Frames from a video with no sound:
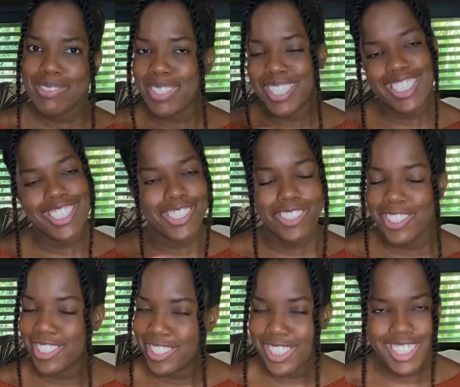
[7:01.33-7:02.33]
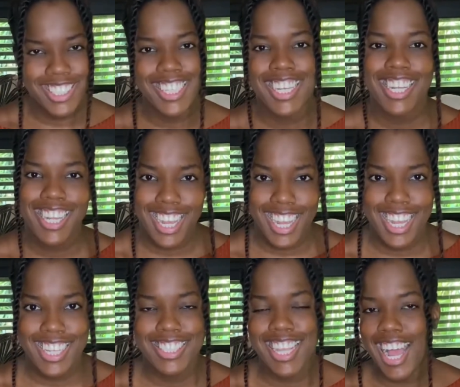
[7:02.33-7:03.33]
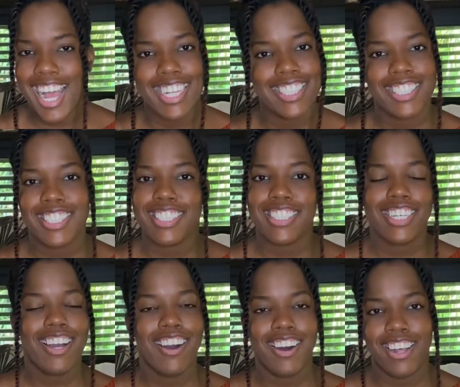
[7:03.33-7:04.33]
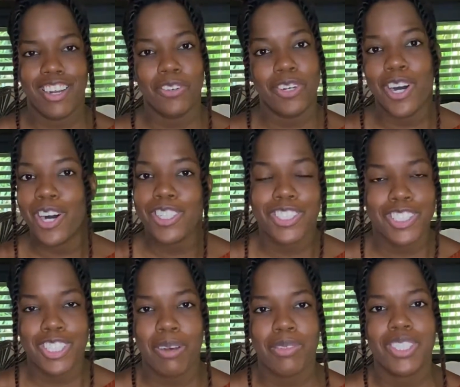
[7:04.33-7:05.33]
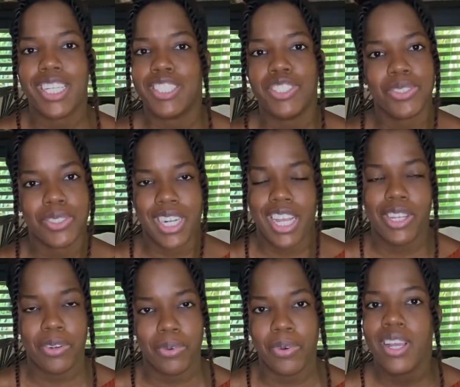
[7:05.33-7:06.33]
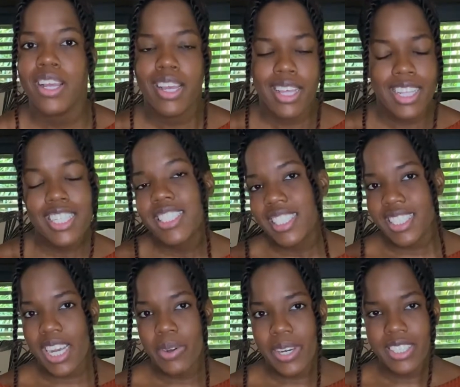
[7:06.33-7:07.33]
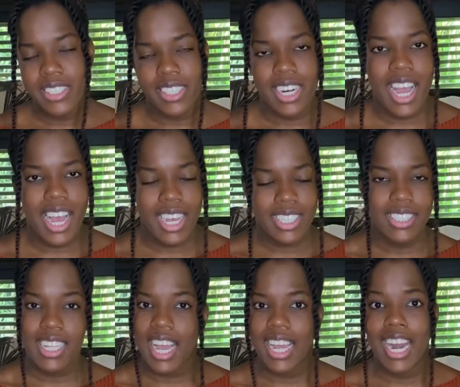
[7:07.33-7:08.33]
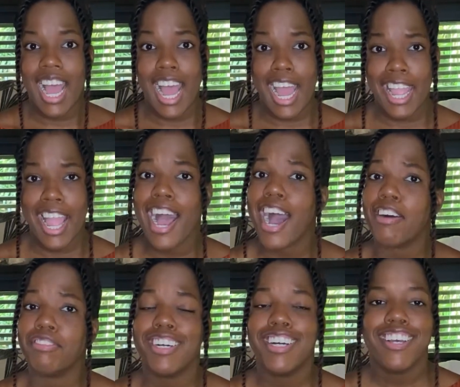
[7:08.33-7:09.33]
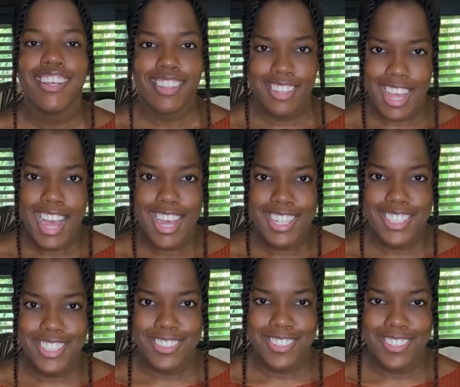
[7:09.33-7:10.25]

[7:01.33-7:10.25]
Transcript: But you know, just in case, I had to call out all the stops to ensure that, you know, this is a question asked and I have the answer.